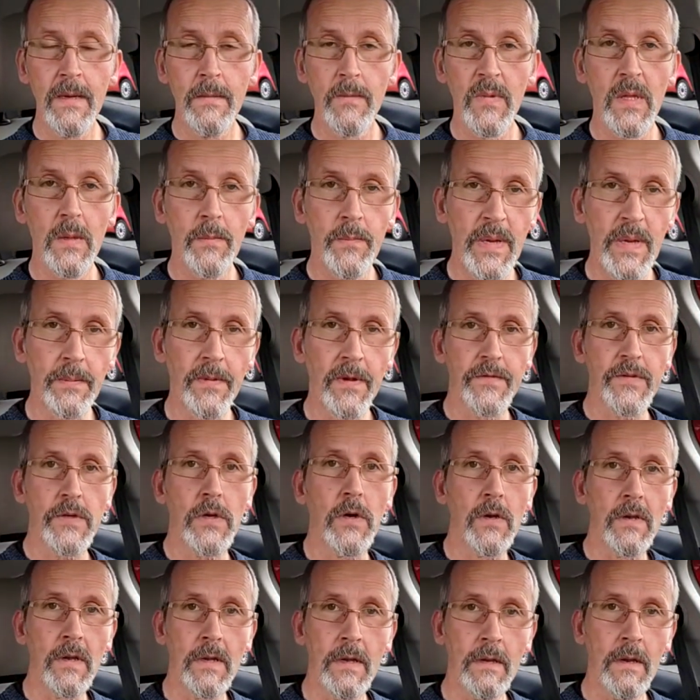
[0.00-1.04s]
Now, the people of
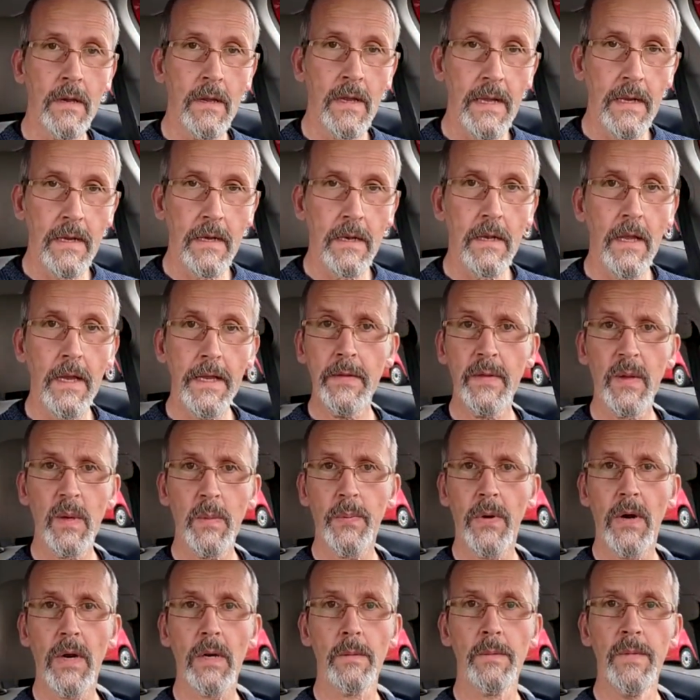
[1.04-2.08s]
Scotland like their
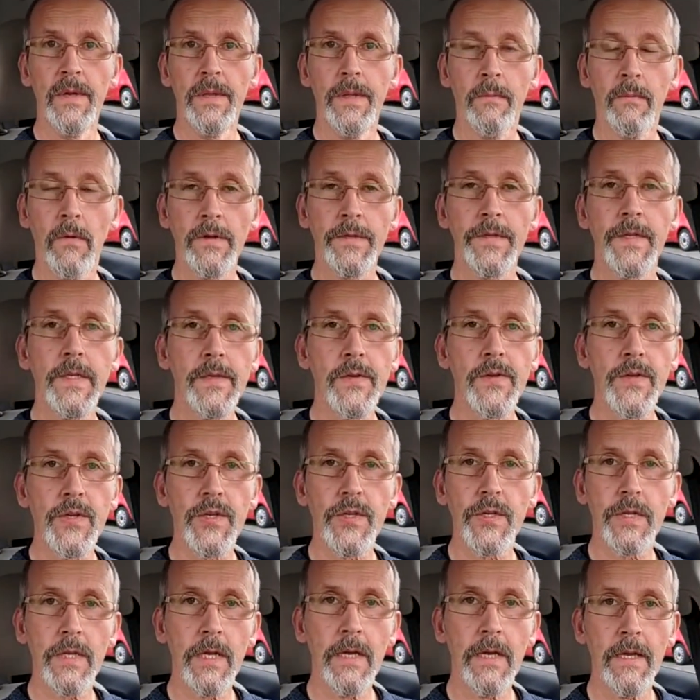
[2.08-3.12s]
Parliament, they want it to
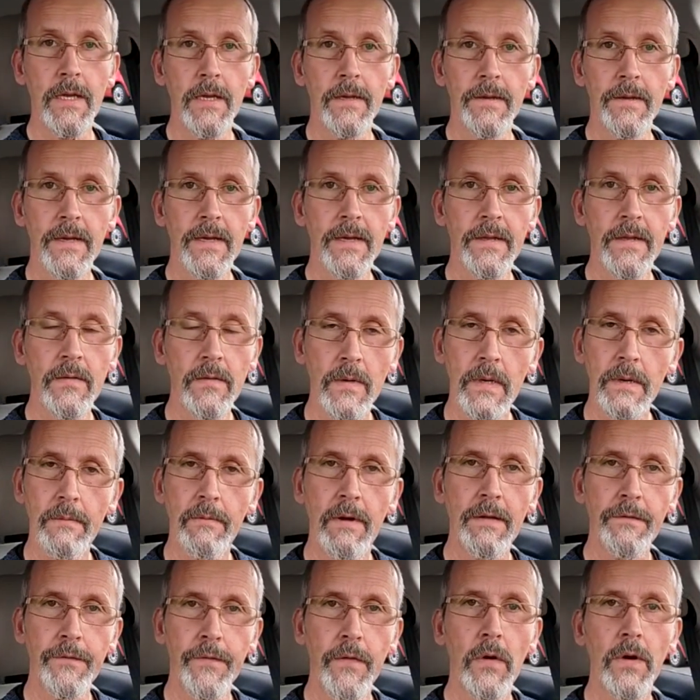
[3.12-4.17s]
stay, and the only
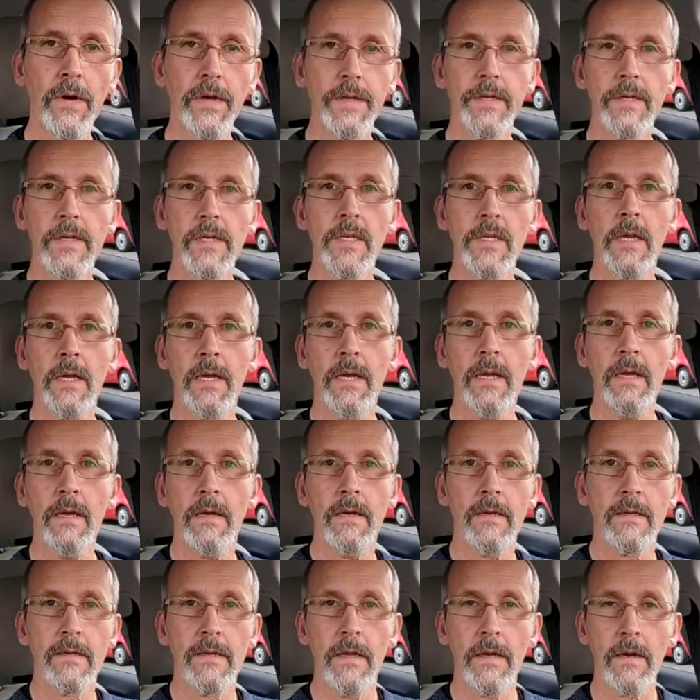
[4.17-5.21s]
way for it to stay,
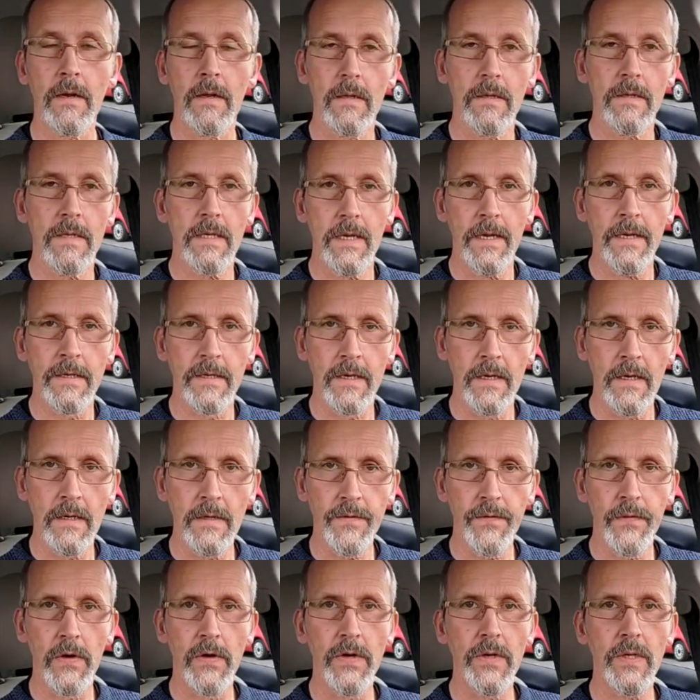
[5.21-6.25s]
as Nicholas says,
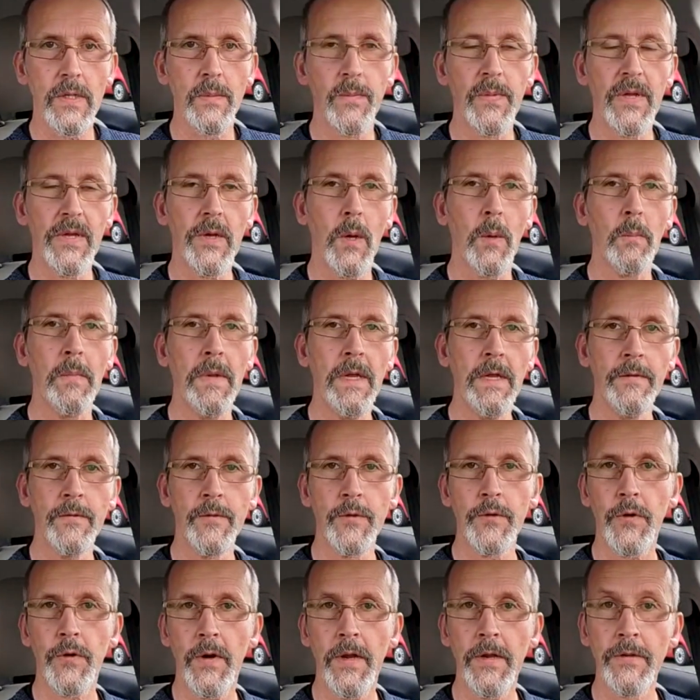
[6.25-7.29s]
is for it to become
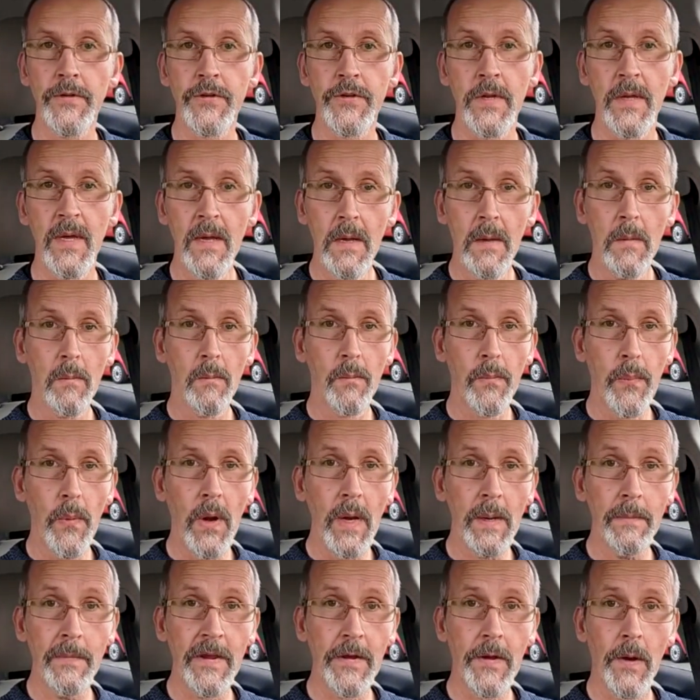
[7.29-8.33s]
entrenched
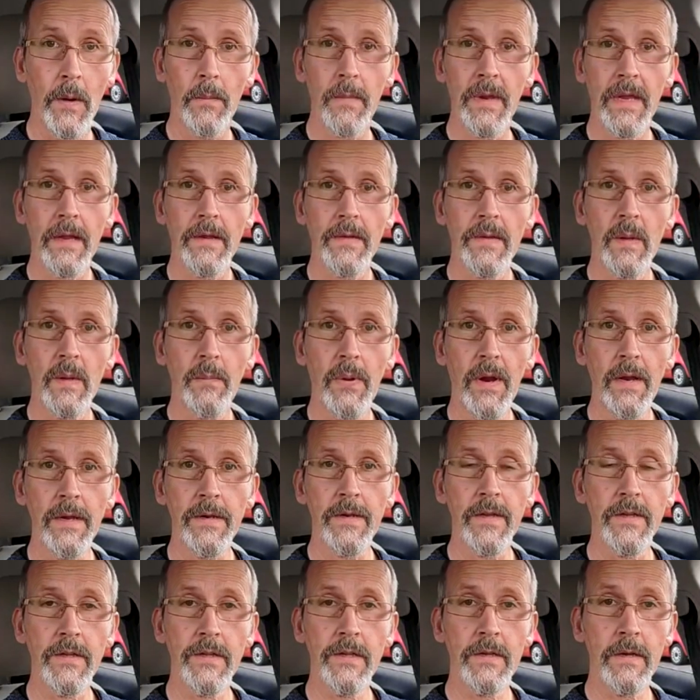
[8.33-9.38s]
by becoming
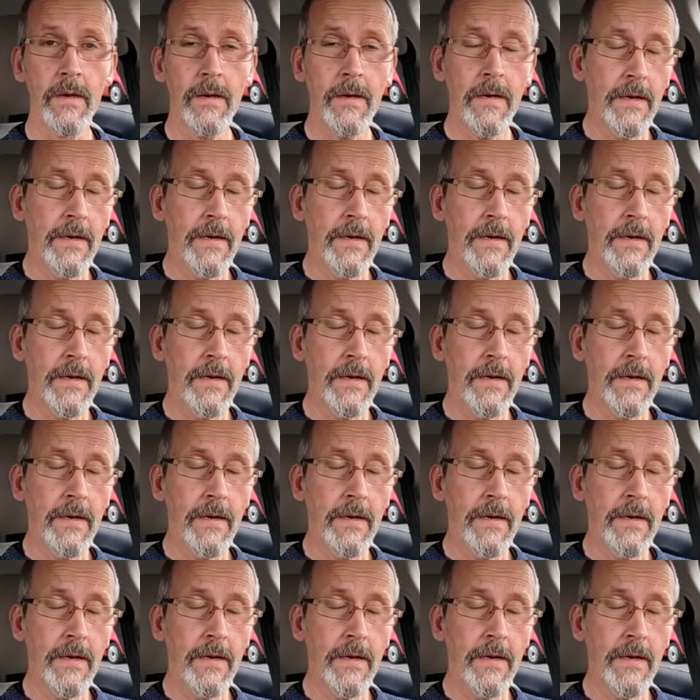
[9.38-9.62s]
independent.